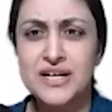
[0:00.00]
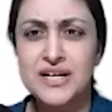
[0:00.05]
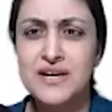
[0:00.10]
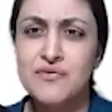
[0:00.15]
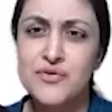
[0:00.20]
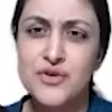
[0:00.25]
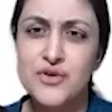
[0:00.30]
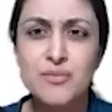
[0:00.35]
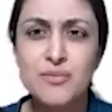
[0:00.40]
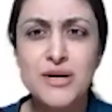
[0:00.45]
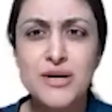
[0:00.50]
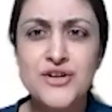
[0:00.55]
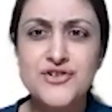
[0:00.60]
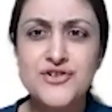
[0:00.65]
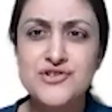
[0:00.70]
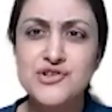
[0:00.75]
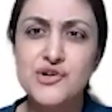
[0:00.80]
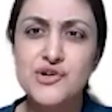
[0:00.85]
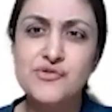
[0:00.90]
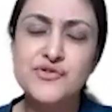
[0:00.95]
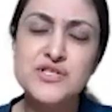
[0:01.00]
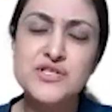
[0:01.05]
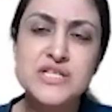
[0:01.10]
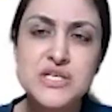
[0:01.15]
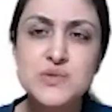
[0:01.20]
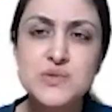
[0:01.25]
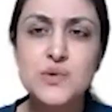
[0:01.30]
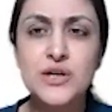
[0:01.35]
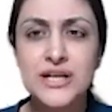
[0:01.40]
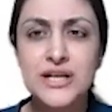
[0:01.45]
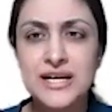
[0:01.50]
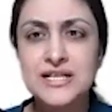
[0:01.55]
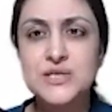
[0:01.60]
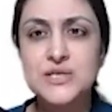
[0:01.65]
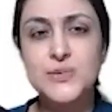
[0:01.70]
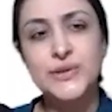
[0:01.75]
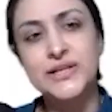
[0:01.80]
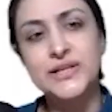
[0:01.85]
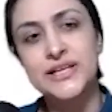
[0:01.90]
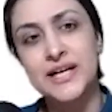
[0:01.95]
Now, from ultrasound physics, what
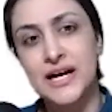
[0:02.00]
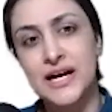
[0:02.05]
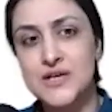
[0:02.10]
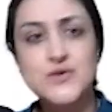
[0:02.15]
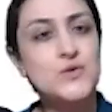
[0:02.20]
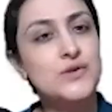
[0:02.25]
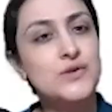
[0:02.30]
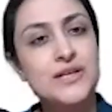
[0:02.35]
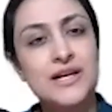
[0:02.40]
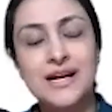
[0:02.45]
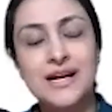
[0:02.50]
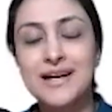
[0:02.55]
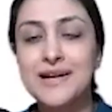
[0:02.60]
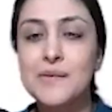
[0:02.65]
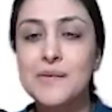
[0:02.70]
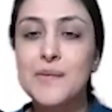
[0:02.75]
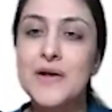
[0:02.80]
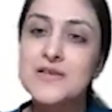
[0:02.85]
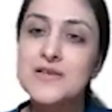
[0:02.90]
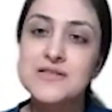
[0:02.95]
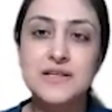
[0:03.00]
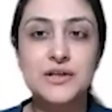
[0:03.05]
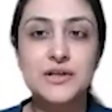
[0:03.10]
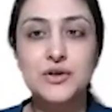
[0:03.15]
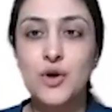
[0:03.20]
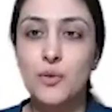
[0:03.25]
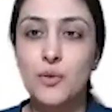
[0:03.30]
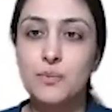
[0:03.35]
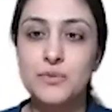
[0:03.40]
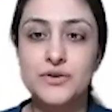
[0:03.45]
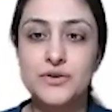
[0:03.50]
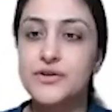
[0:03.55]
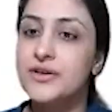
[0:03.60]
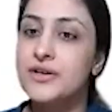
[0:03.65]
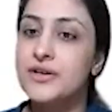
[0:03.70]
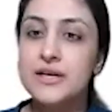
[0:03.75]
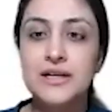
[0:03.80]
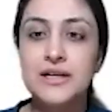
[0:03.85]
else will they ask? So they end up asking Doppler.